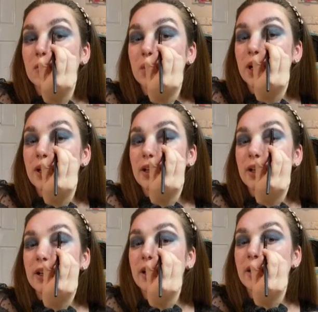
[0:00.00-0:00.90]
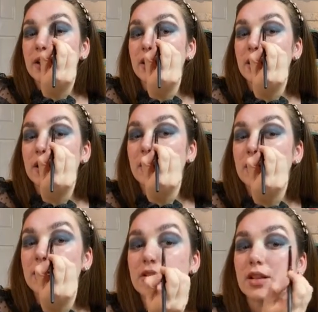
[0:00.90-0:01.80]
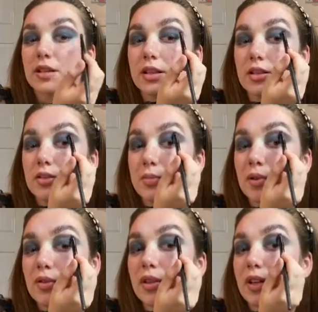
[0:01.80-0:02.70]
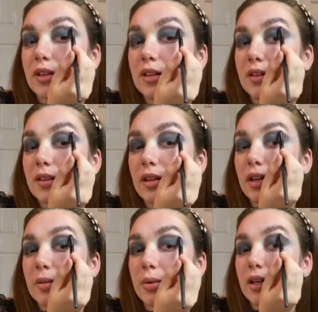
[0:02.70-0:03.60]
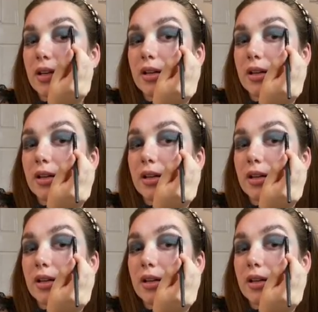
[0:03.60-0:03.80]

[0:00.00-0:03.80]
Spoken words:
patting it in and gently just buffing it a slight bit.